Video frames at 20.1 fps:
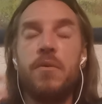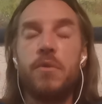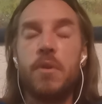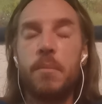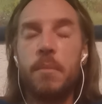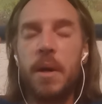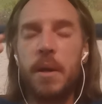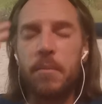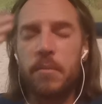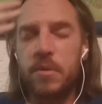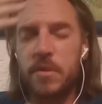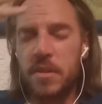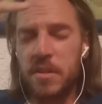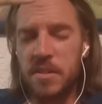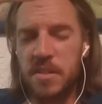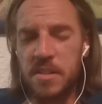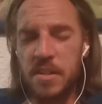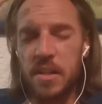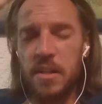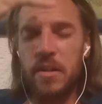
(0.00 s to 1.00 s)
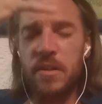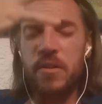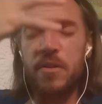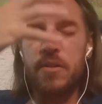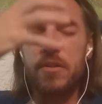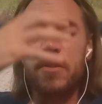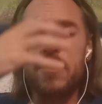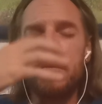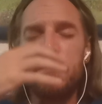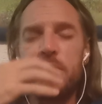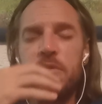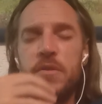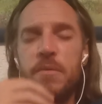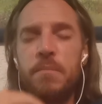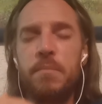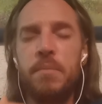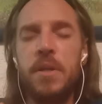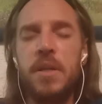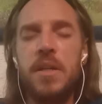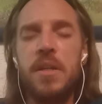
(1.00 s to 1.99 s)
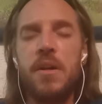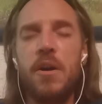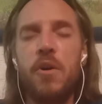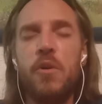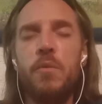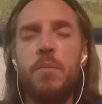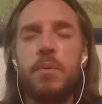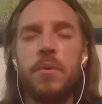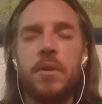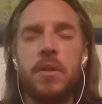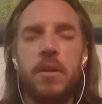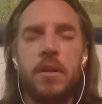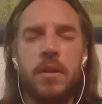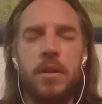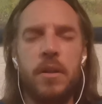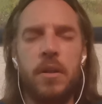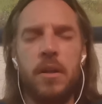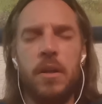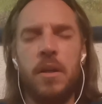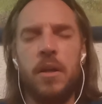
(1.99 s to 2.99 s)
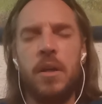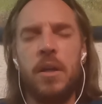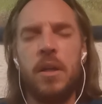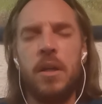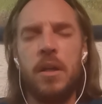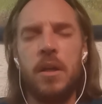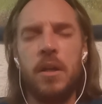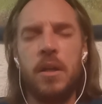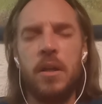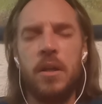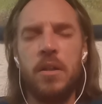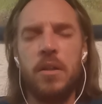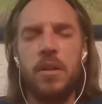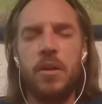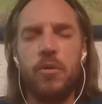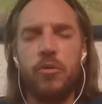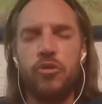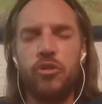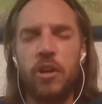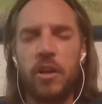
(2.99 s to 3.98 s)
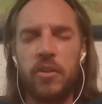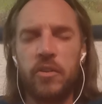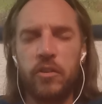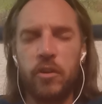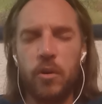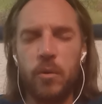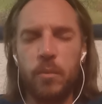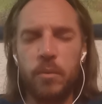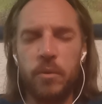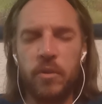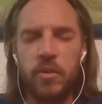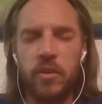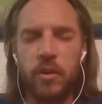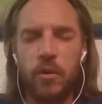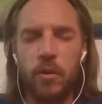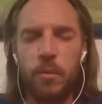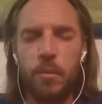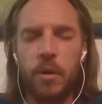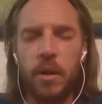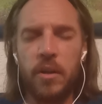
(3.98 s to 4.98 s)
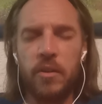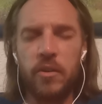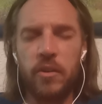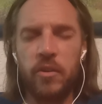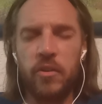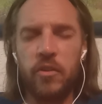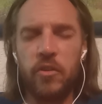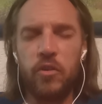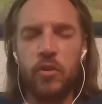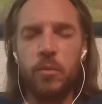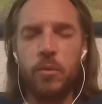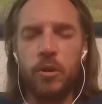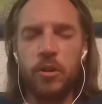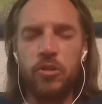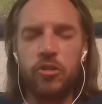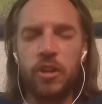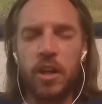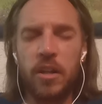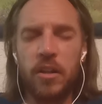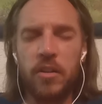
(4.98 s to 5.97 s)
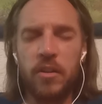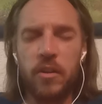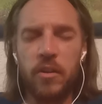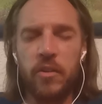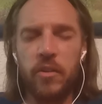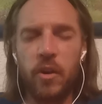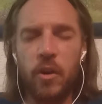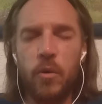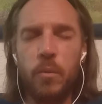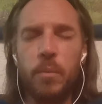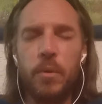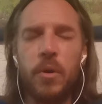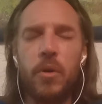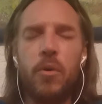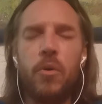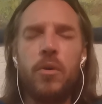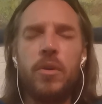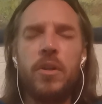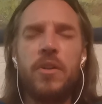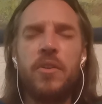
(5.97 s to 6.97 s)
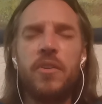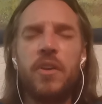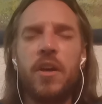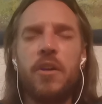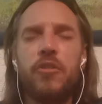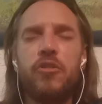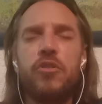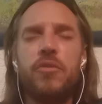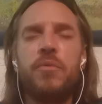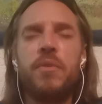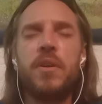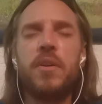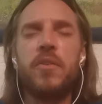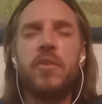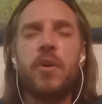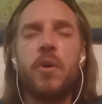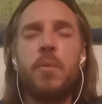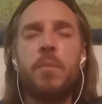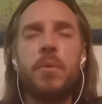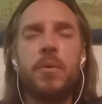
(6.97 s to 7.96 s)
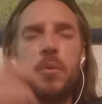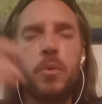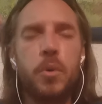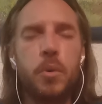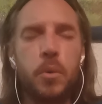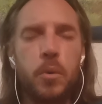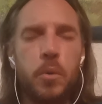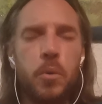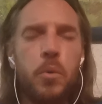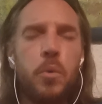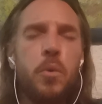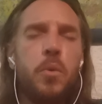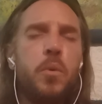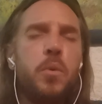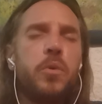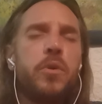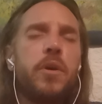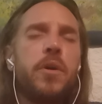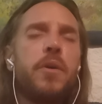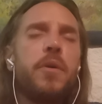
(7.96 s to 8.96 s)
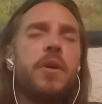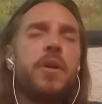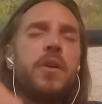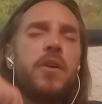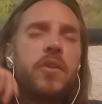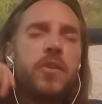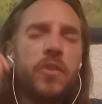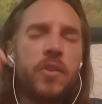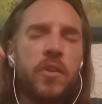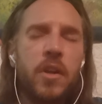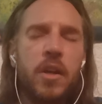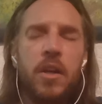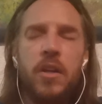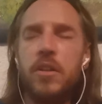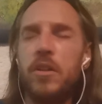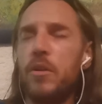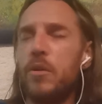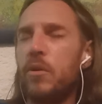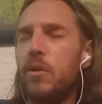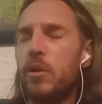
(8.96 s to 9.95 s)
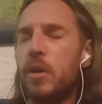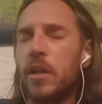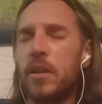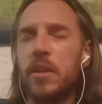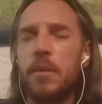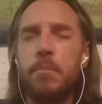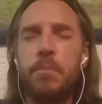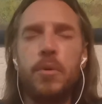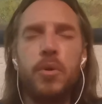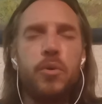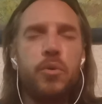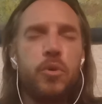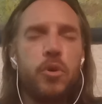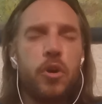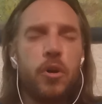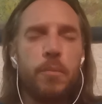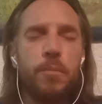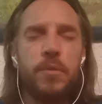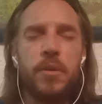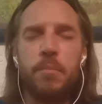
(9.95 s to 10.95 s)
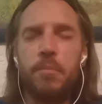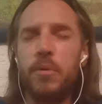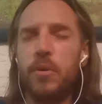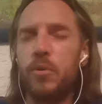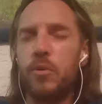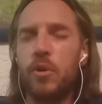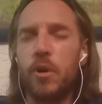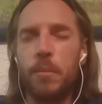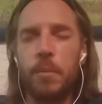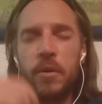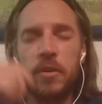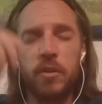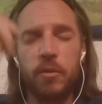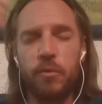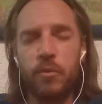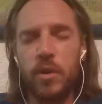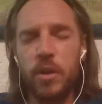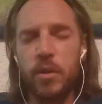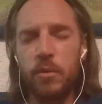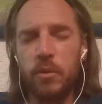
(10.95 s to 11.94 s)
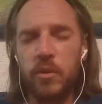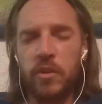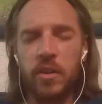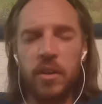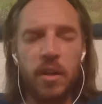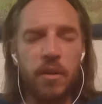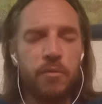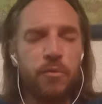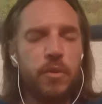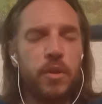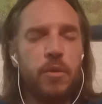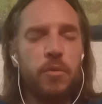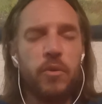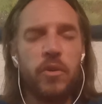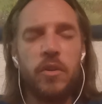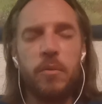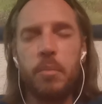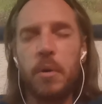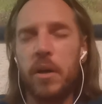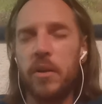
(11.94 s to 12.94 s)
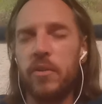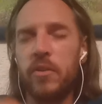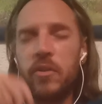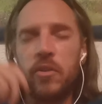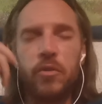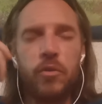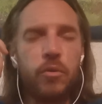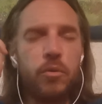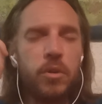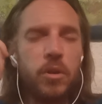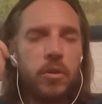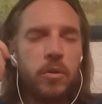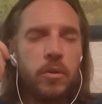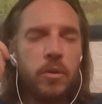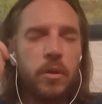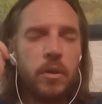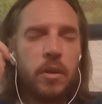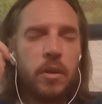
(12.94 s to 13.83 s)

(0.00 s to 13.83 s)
remember the cylinder to be open. Chest open, solar plexus, stomach, genitals open, all these energy fields open. There is, you look at the blue cup has a frequency, that frequency passes through you.